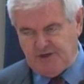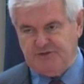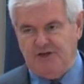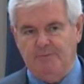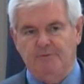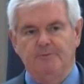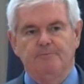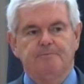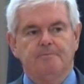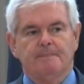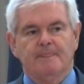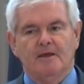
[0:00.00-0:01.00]
example.
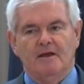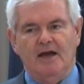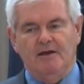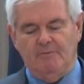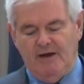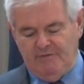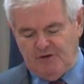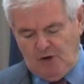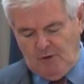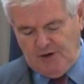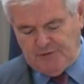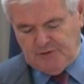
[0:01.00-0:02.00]
I've
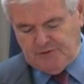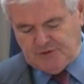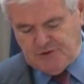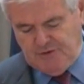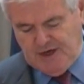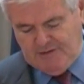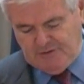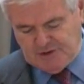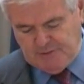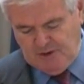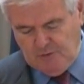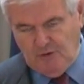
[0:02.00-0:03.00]
co-authored 2 novels
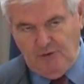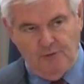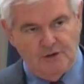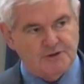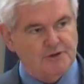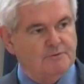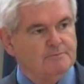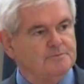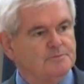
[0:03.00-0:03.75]
about World War II.